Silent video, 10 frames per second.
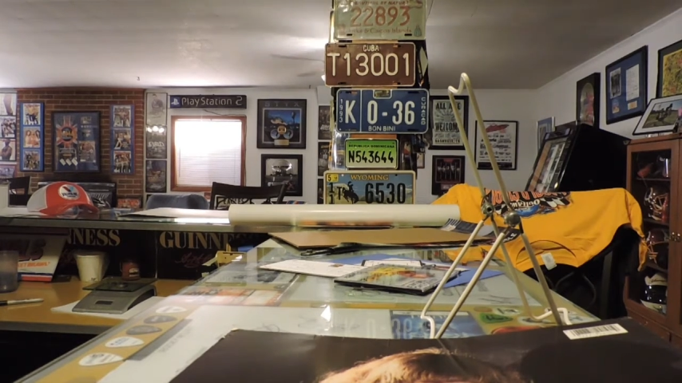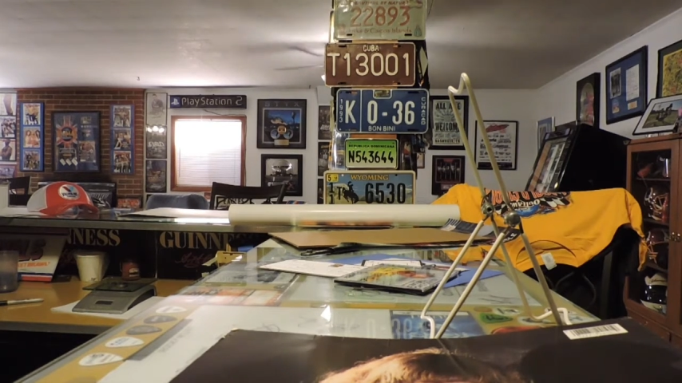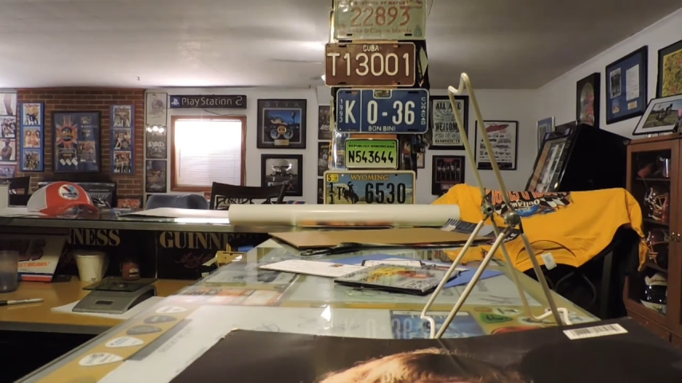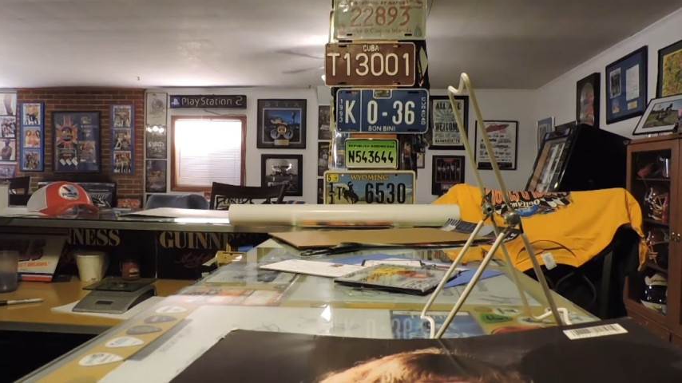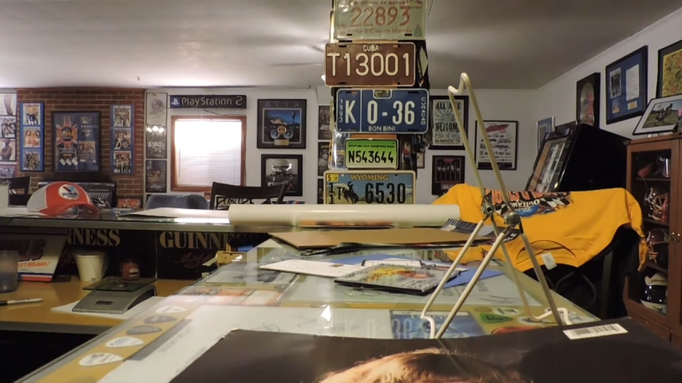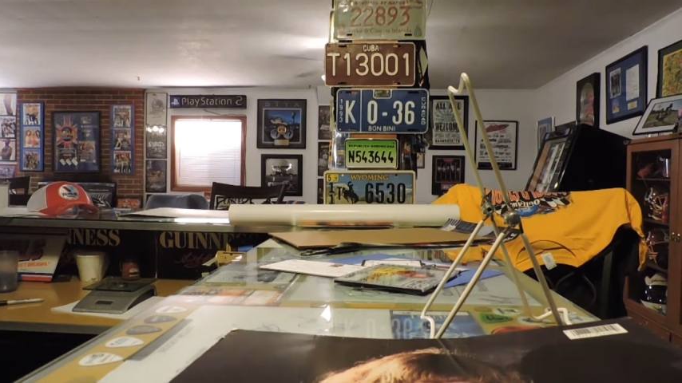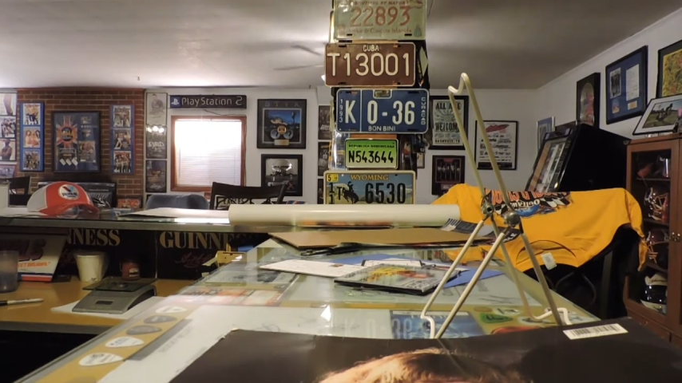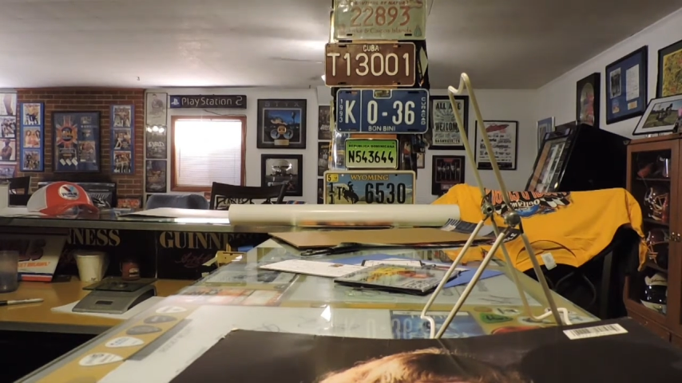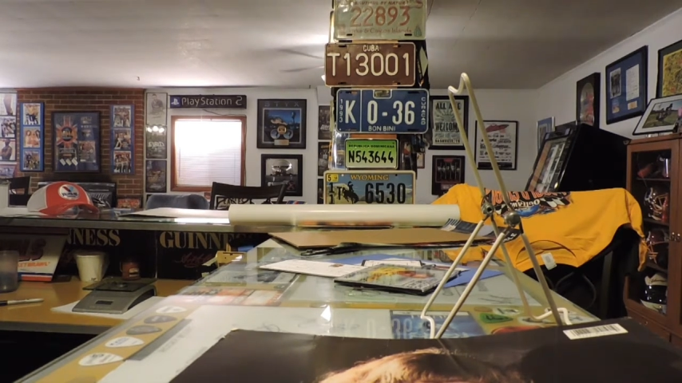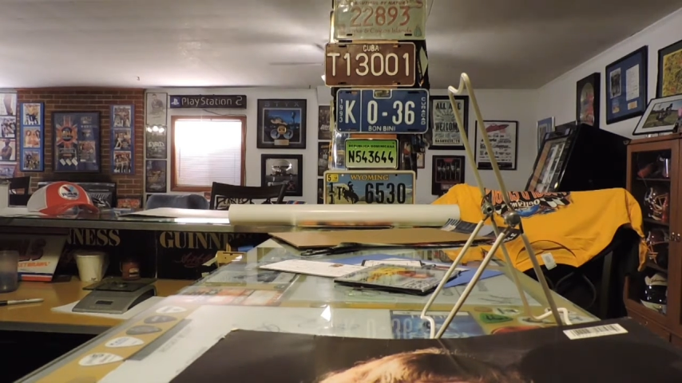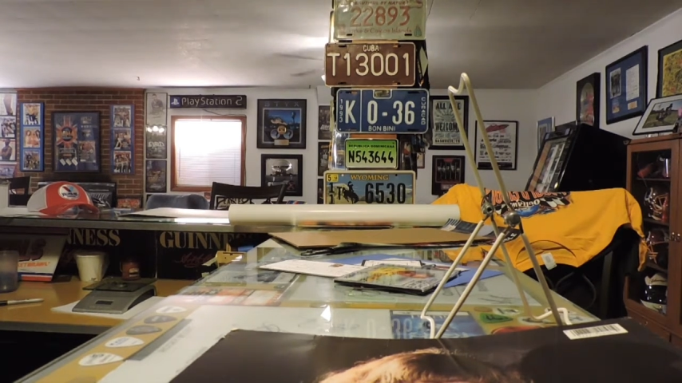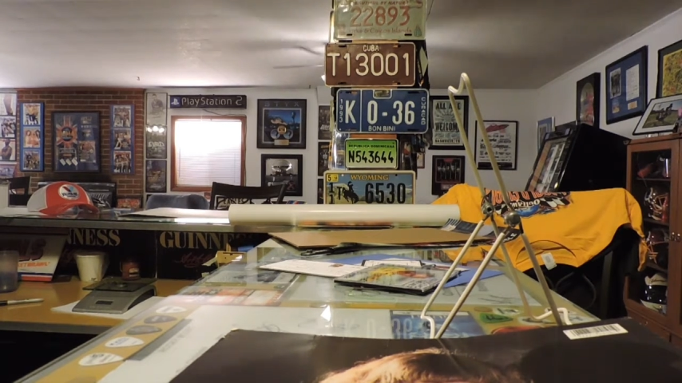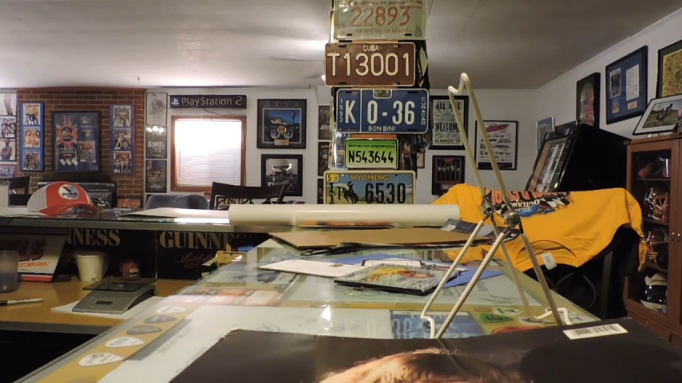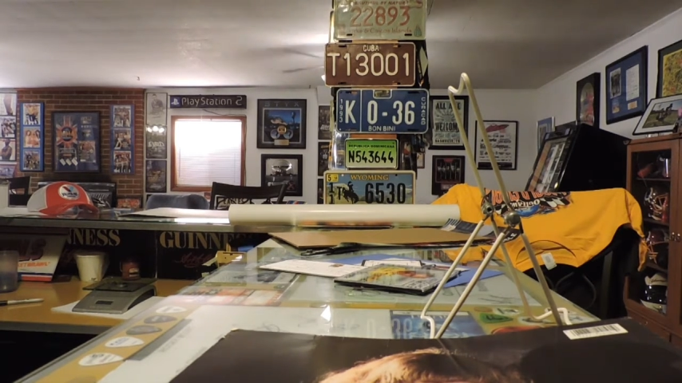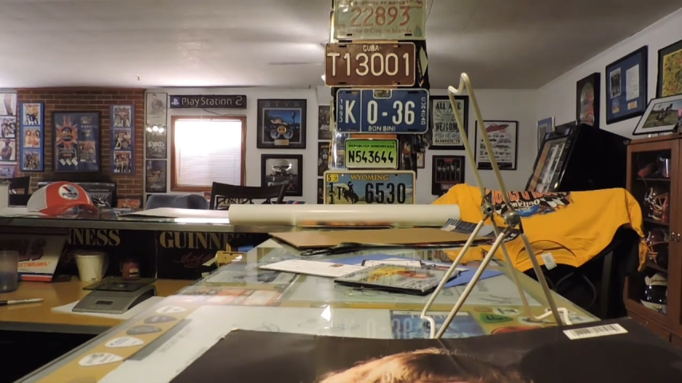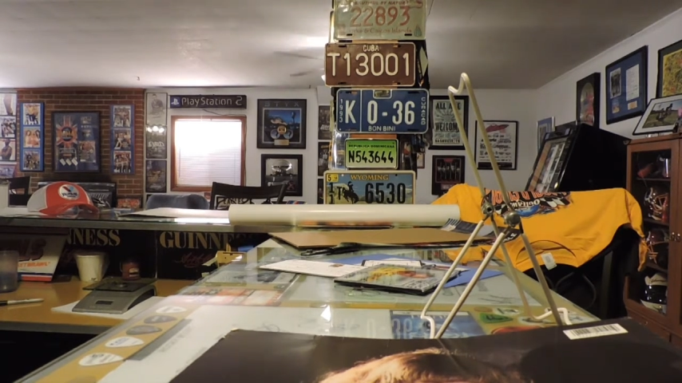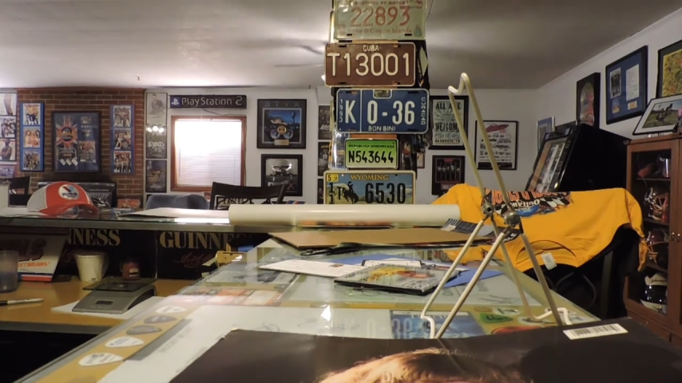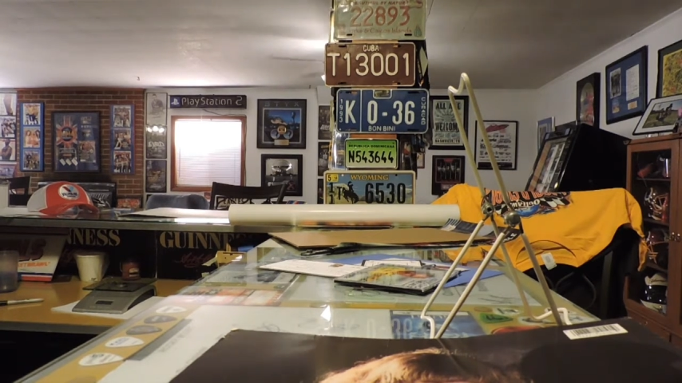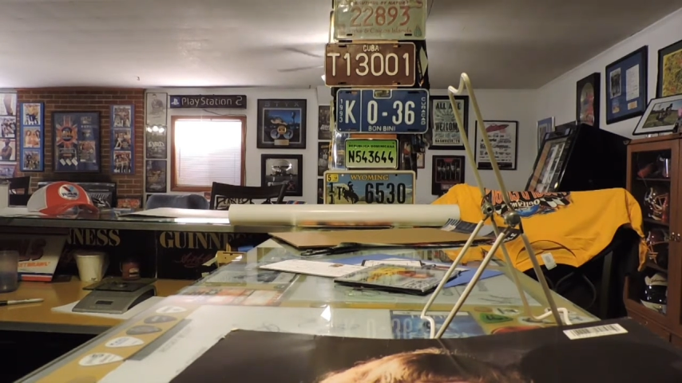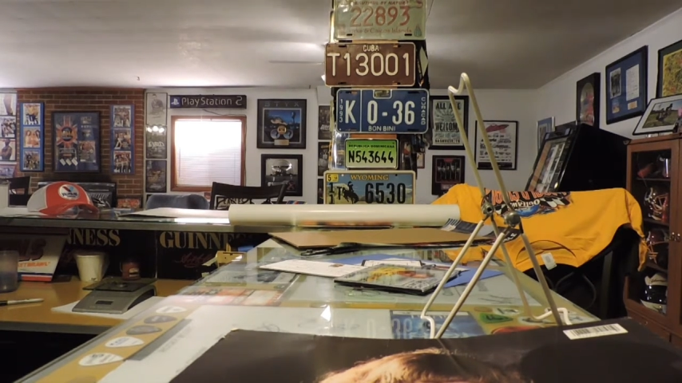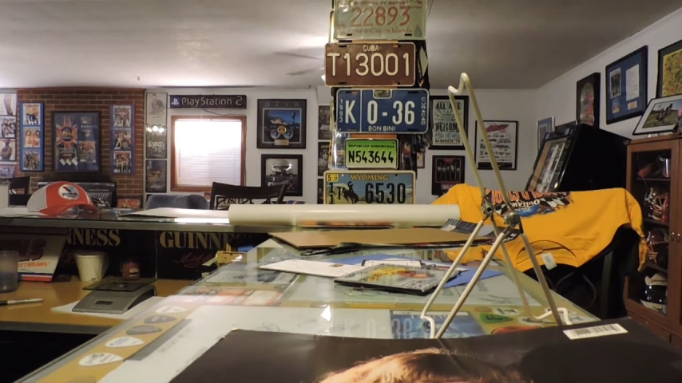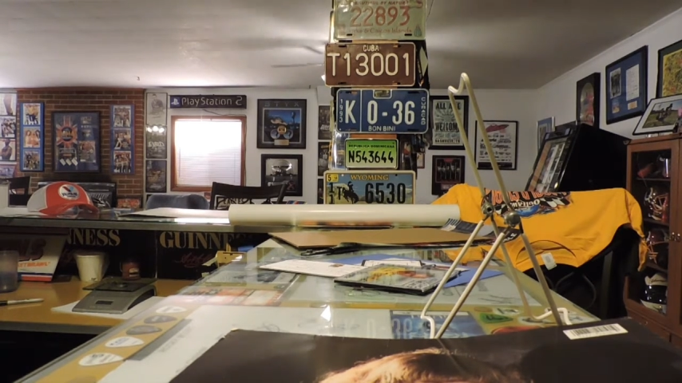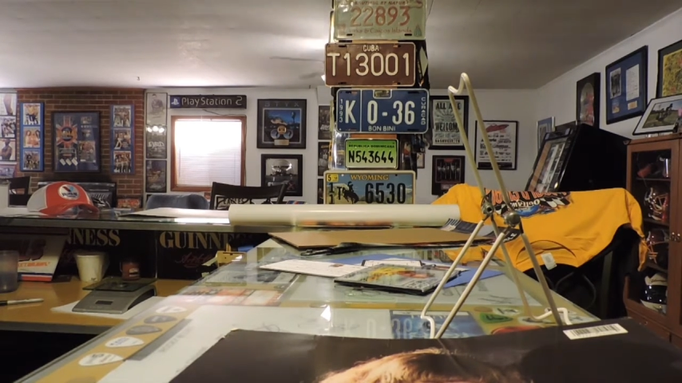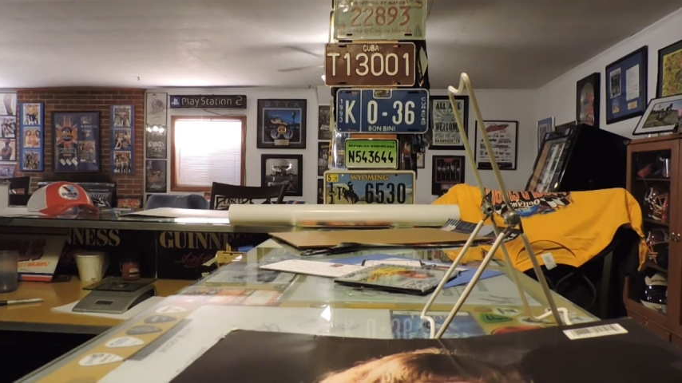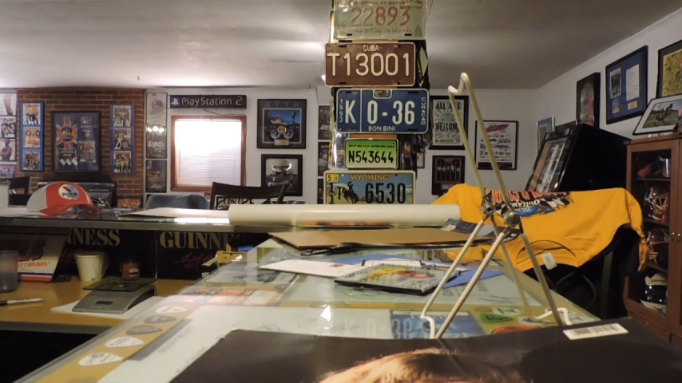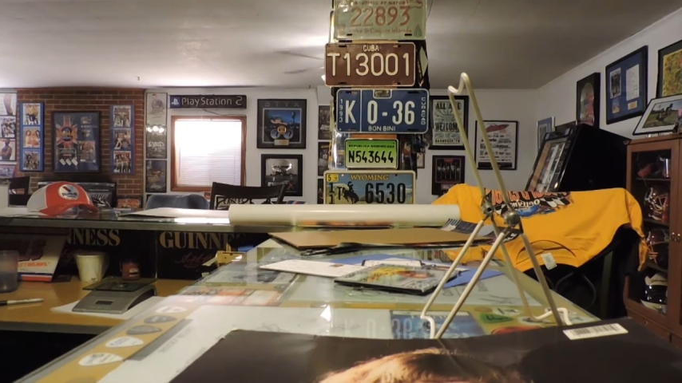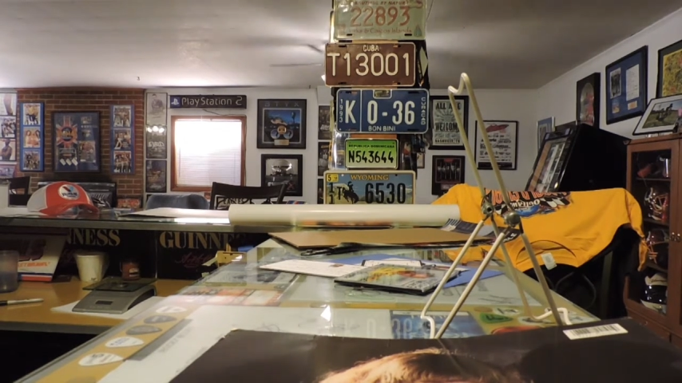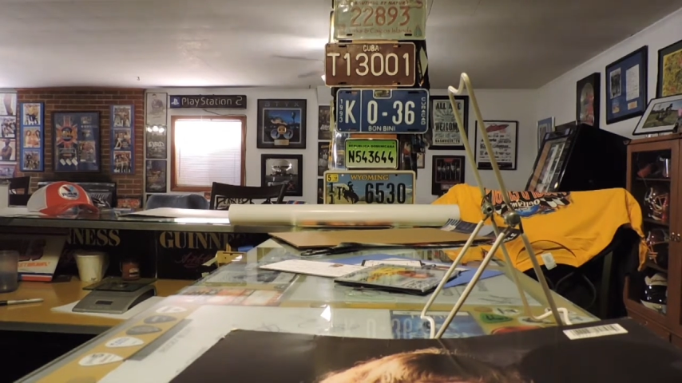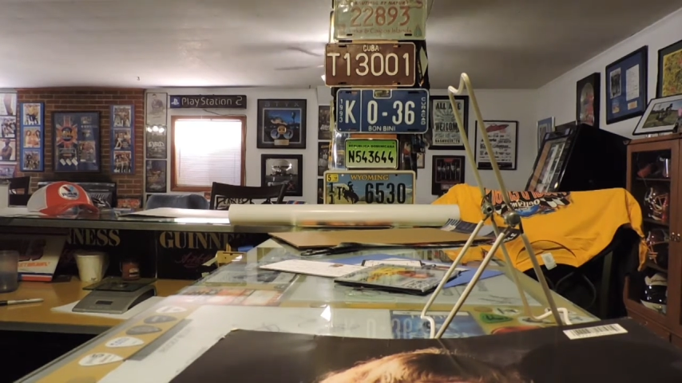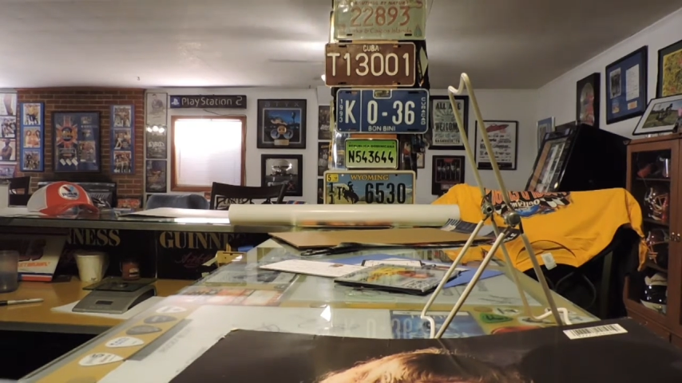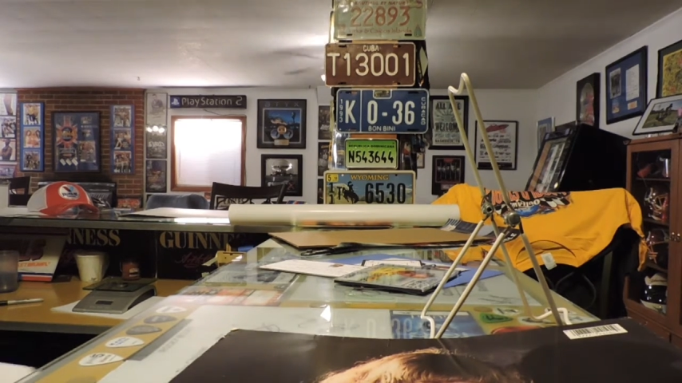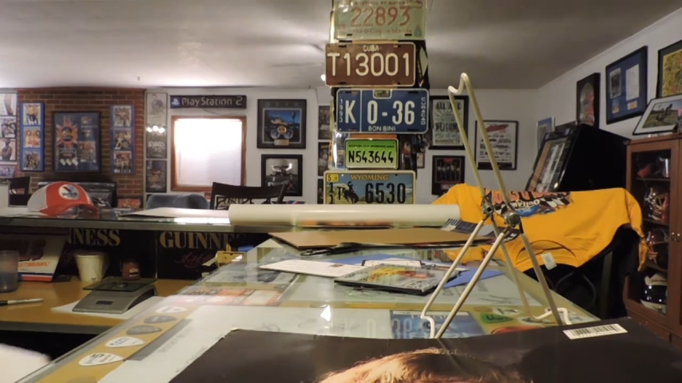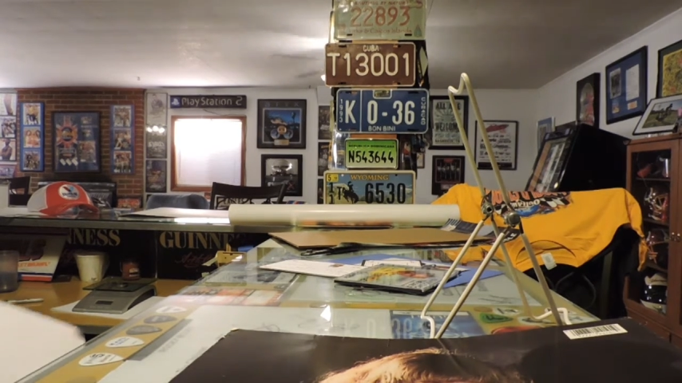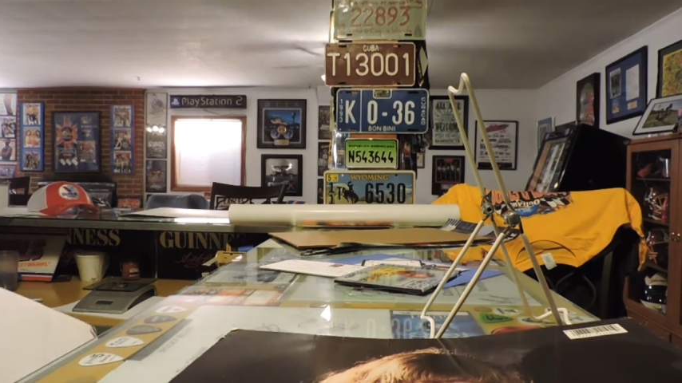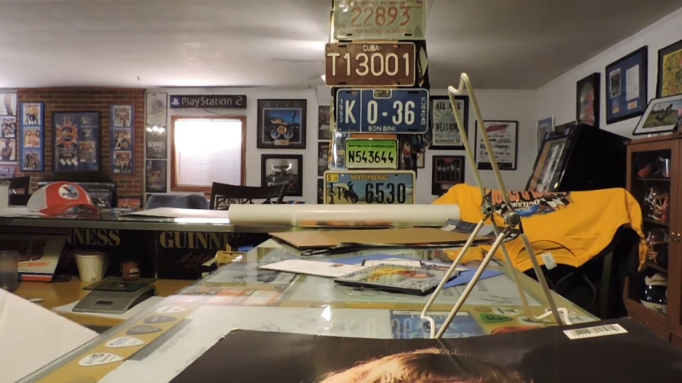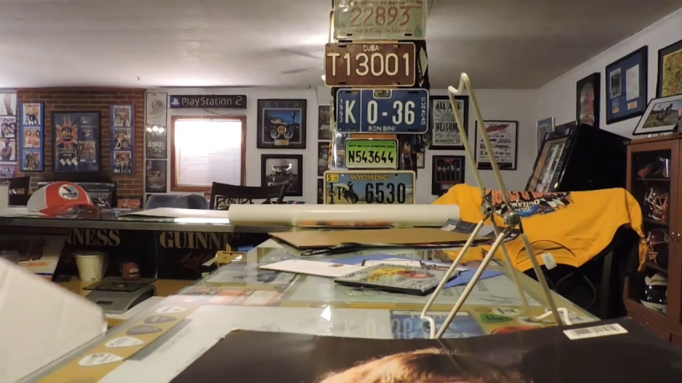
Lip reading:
(no speaker visible)